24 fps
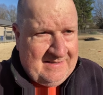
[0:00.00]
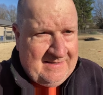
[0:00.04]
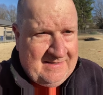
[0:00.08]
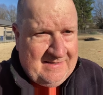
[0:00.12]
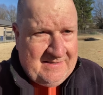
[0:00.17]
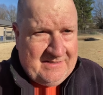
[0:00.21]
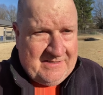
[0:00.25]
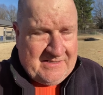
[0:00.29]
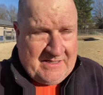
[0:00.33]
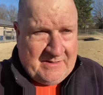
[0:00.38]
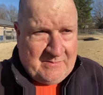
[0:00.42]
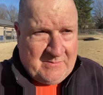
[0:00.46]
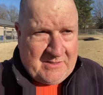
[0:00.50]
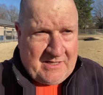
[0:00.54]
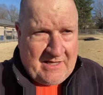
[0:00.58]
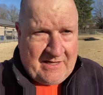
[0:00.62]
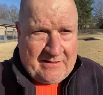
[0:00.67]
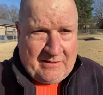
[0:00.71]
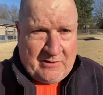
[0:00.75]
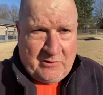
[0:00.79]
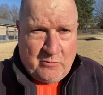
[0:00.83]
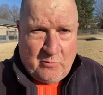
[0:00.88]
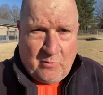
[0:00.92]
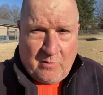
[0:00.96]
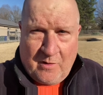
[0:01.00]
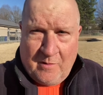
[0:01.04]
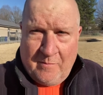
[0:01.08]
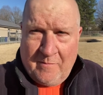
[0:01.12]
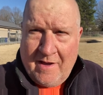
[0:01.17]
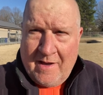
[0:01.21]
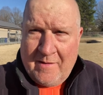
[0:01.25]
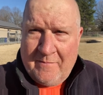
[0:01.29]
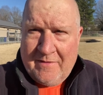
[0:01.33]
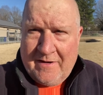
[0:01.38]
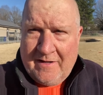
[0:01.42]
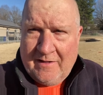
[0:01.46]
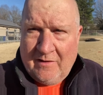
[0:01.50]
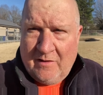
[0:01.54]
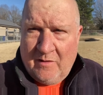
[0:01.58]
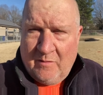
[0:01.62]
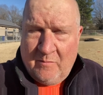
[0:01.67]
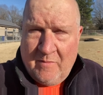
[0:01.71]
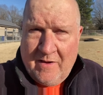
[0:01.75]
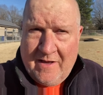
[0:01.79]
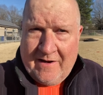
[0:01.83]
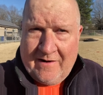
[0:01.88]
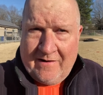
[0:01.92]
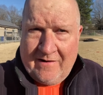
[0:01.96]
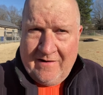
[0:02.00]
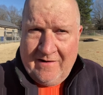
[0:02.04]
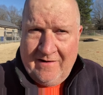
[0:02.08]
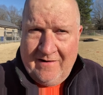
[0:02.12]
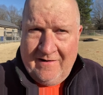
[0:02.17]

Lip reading: Seems like the twirl might be a little better.